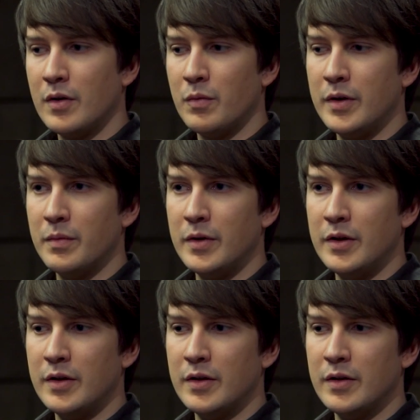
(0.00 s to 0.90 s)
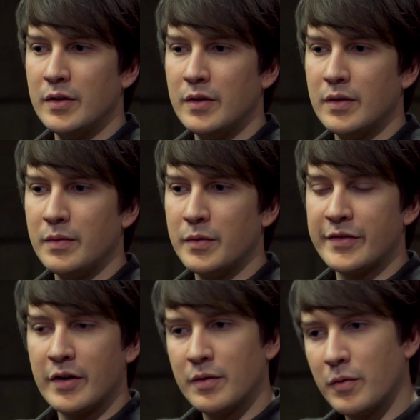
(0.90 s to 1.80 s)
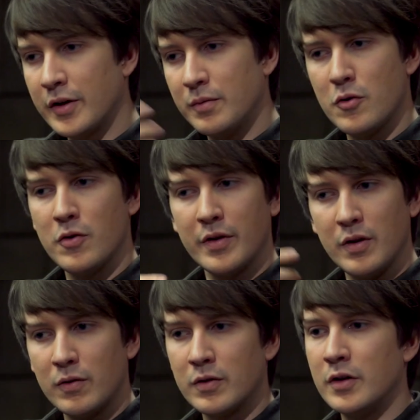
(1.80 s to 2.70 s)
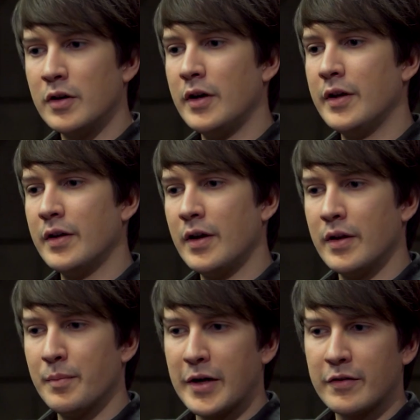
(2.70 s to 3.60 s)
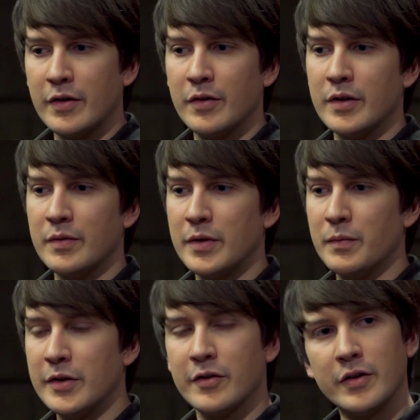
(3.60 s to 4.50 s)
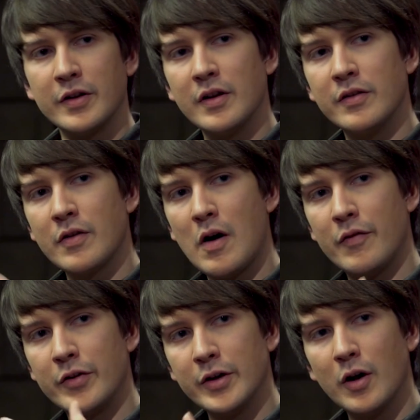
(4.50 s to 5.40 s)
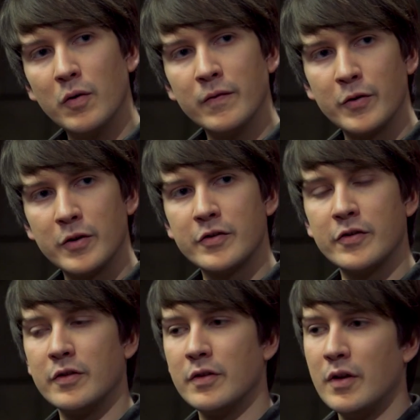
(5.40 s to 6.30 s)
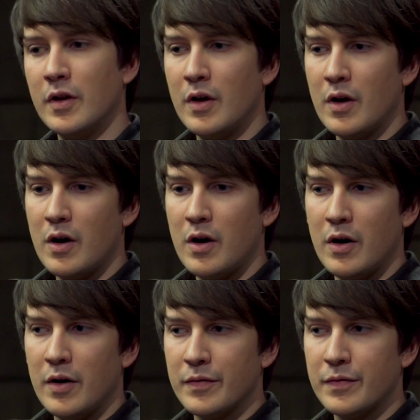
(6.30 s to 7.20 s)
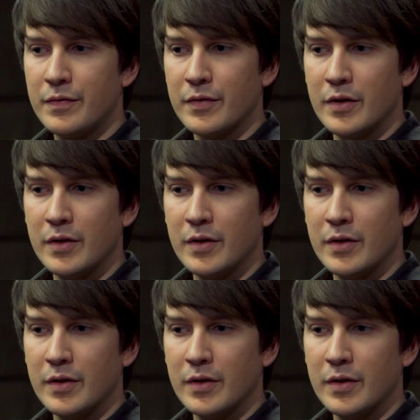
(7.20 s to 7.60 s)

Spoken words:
we started working more on the lore and the background, and we turned it into our very own version of